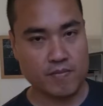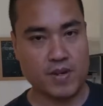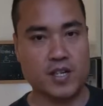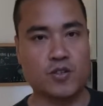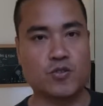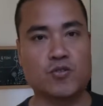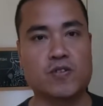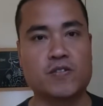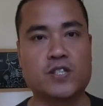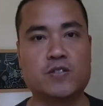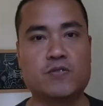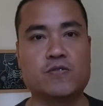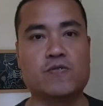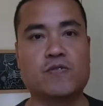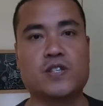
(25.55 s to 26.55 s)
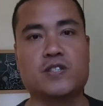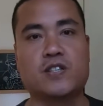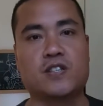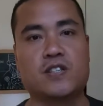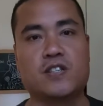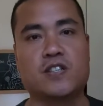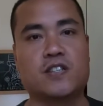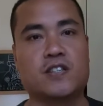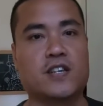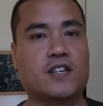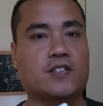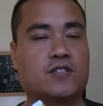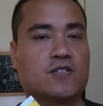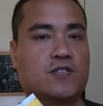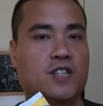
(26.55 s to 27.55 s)
many tourists who visit here
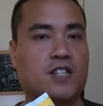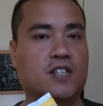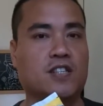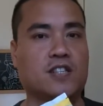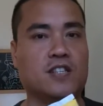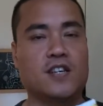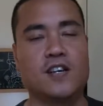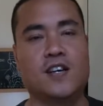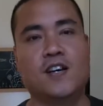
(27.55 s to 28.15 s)
has to eat it.